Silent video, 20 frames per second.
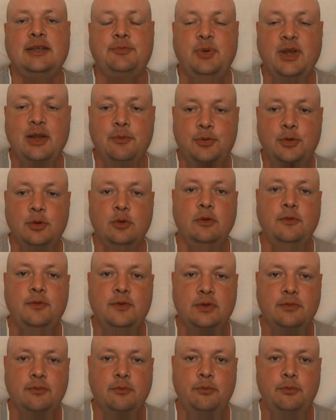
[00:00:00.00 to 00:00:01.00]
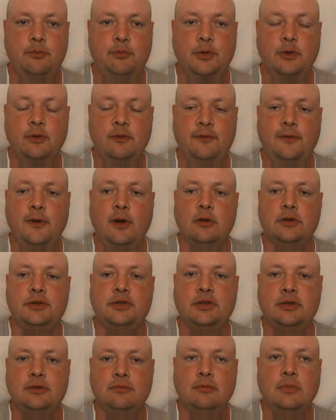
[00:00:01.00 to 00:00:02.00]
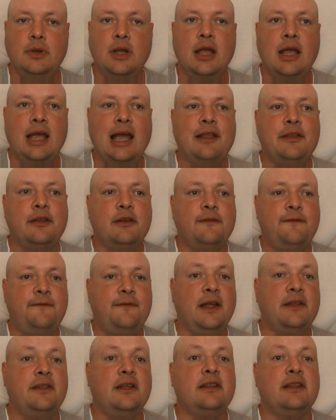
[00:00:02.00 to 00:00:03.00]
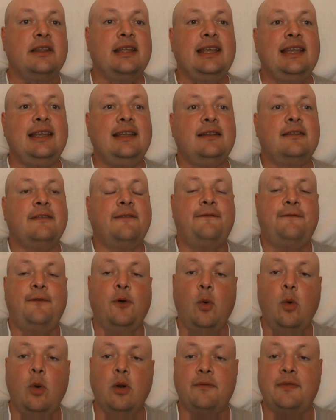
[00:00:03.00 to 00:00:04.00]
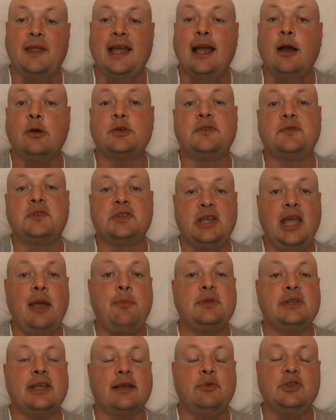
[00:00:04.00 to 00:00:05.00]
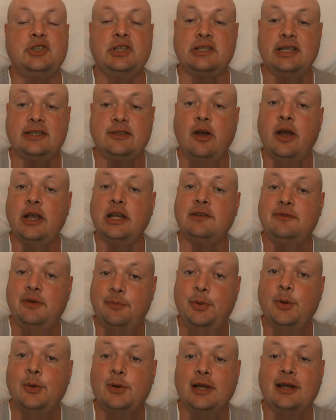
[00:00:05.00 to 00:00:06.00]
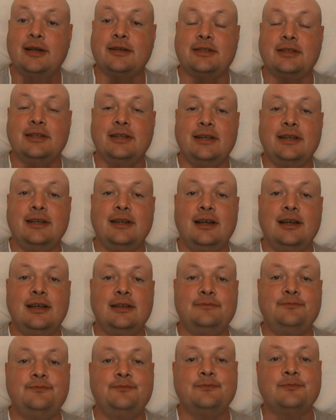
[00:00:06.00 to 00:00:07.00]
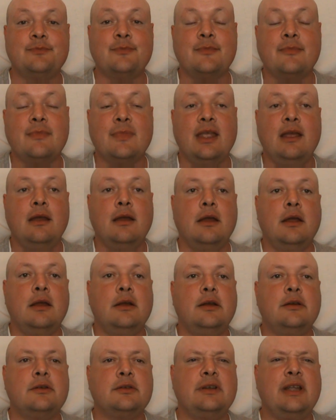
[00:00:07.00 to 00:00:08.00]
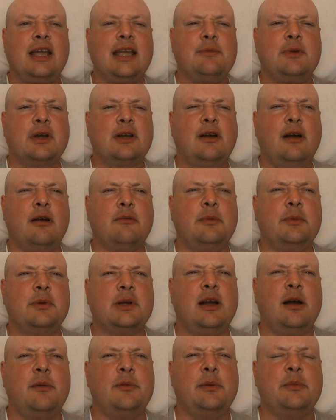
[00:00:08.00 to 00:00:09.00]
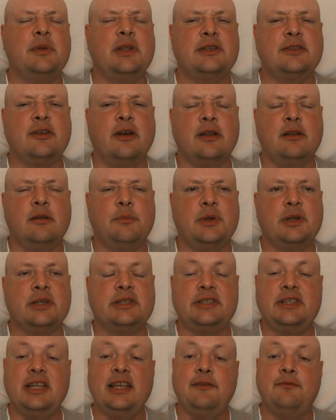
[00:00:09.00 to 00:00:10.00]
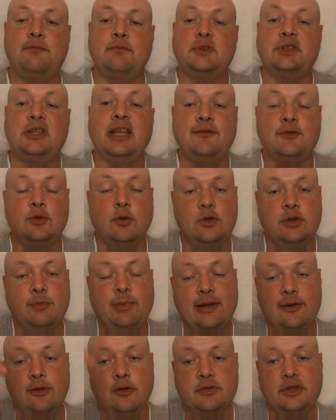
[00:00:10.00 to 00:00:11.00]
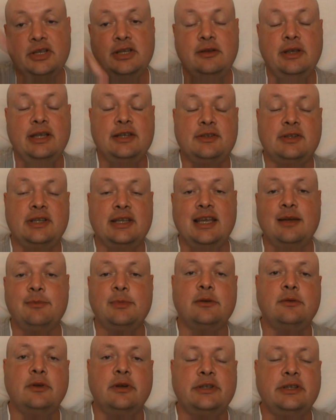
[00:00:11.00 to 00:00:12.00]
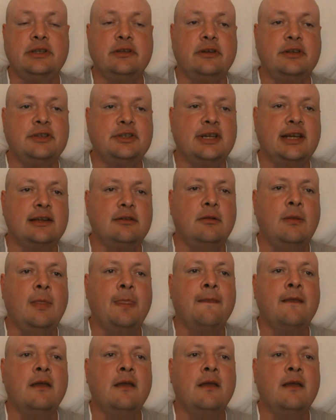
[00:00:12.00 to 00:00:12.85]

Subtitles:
being proved false, and that the fall of the House of Skeptic, which is the title of a book actually. Whose name I can't remember the title, but Steve talks about it on his Kimbo99 channel.